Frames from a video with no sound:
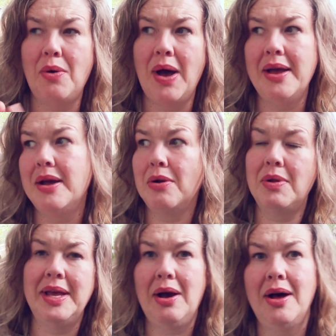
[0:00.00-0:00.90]
Oh, it
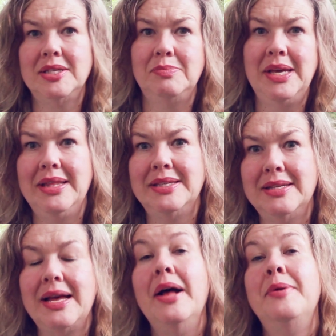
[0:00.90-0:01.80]
only cost me this
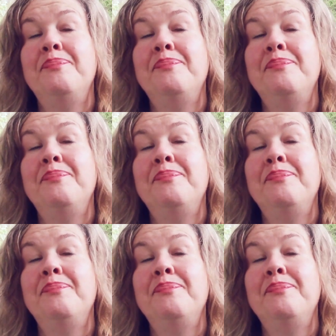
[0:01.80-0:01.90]
and that.